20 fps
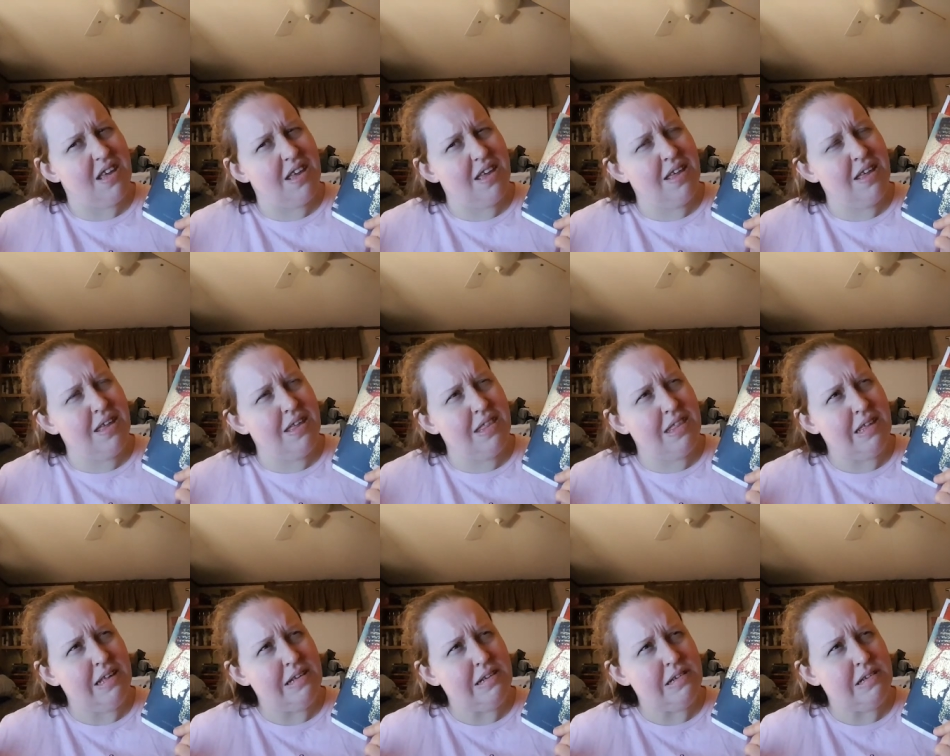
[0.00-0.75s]
I
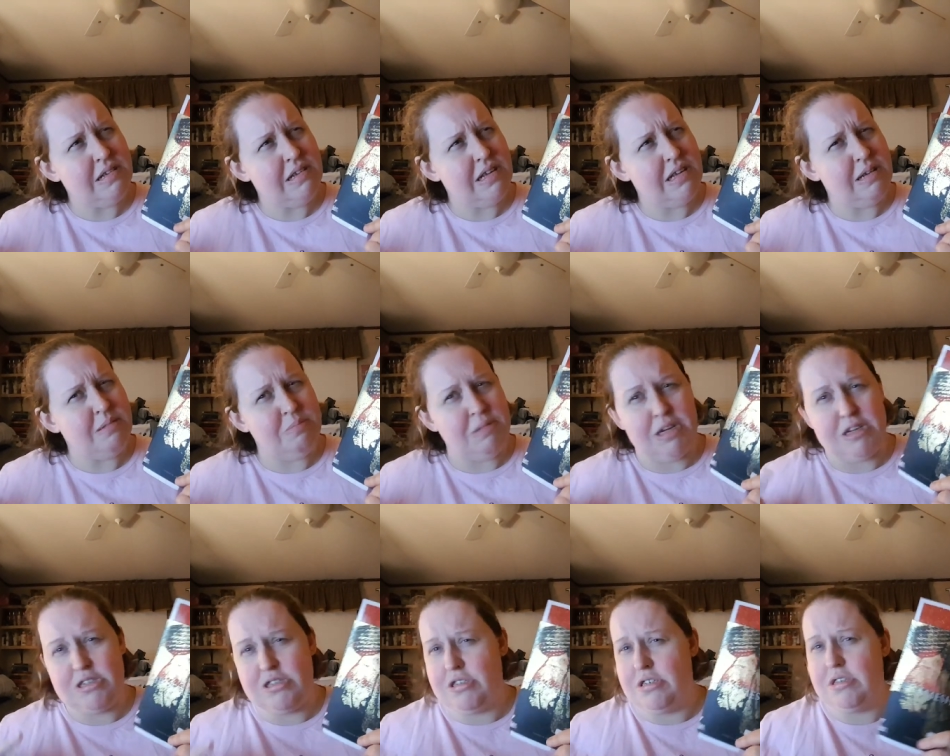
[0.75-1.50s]
think. I'm
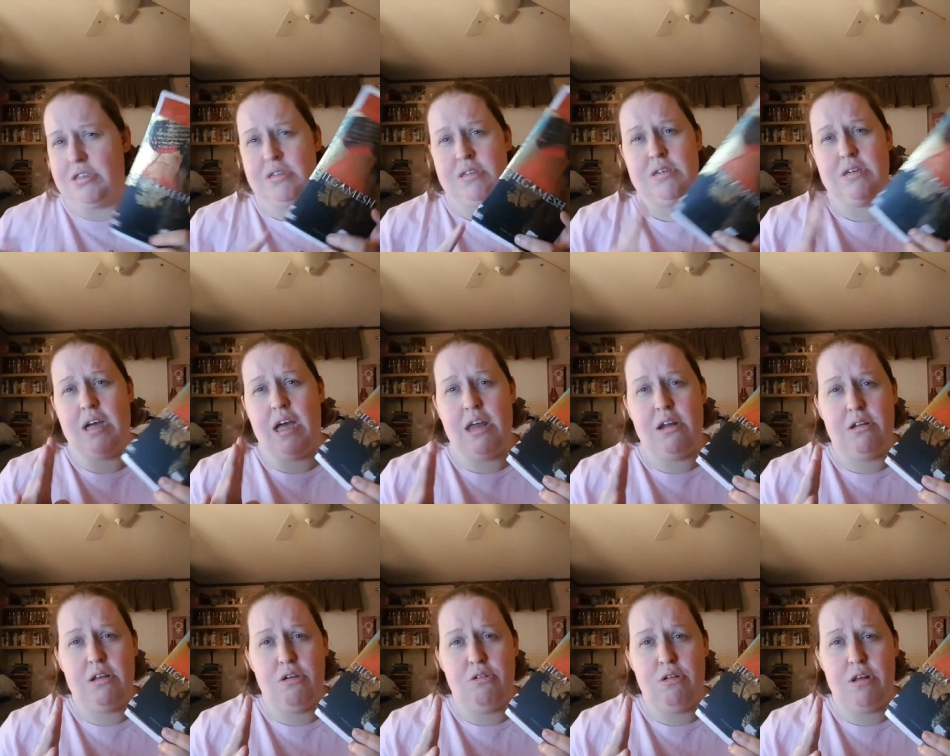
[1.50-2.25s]
not sure. I
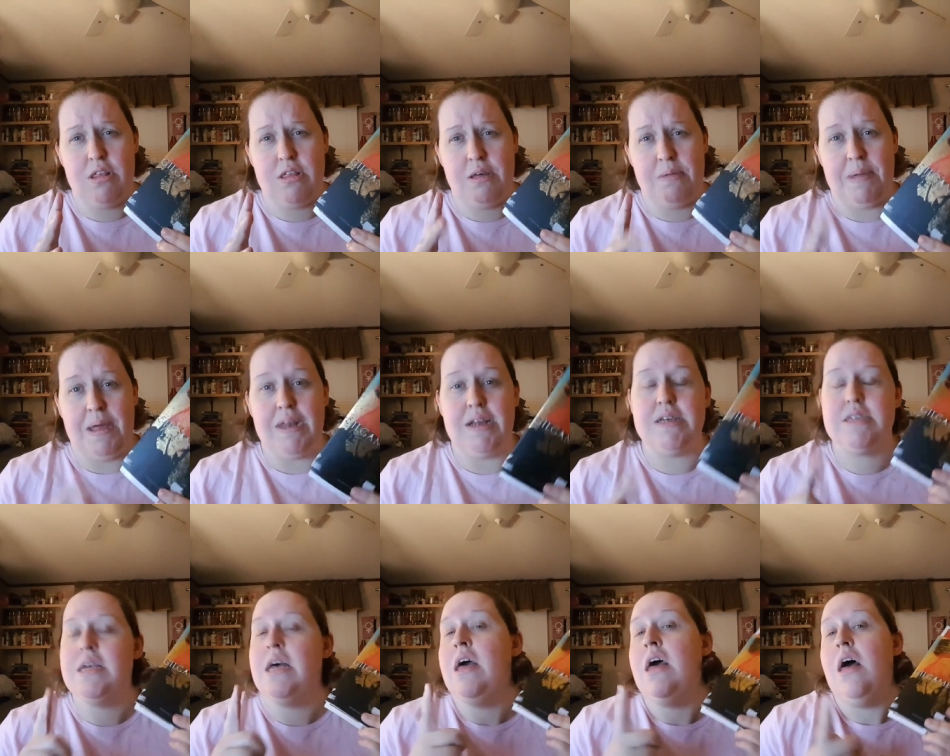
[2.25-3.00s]
don't know anything about
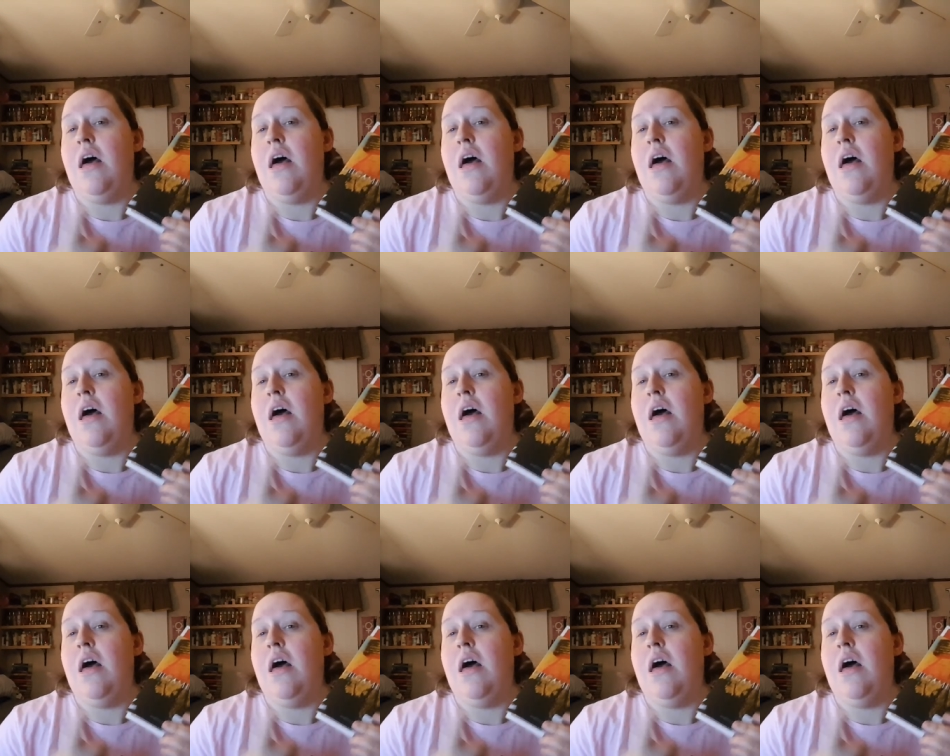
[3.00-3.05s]
this.